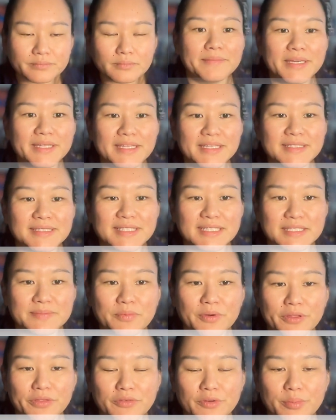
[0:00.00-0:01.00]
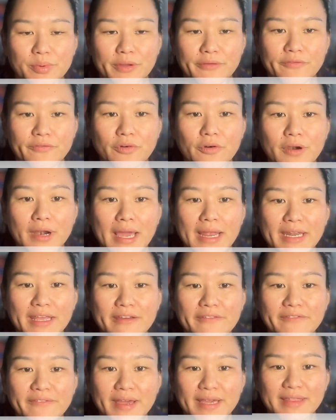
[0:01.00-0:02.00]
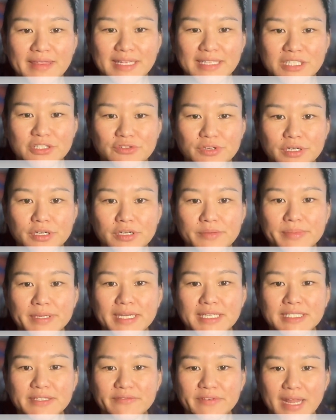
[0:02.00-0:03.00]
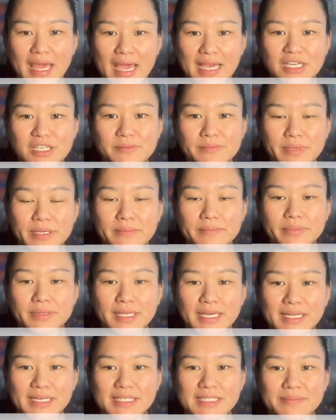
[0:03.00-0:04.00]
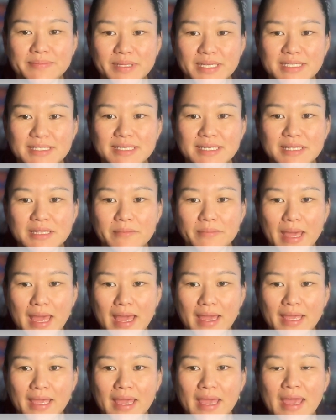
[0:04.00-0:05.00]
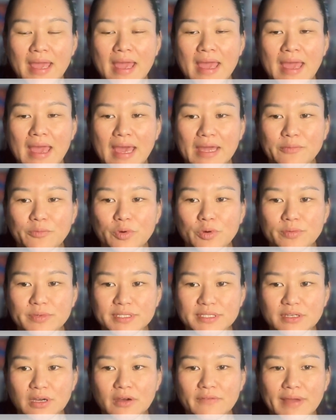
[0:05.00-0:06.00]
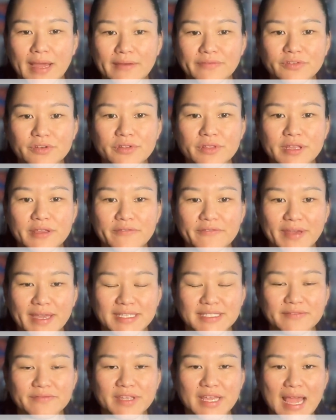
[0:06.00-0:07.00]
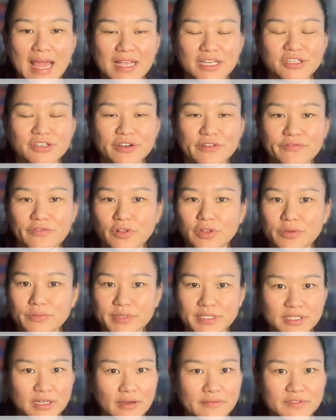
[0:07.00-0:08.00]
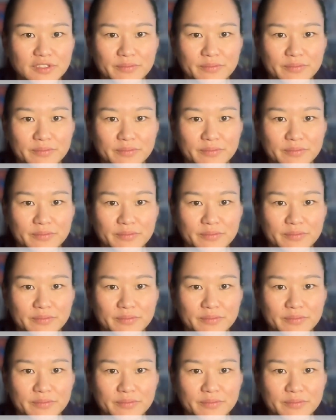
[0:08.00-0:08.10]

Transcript: And then 6.3.4, any effect that's triggered because of an action being played is placed in the bag and will resolve after the effects of the action are fully resolved.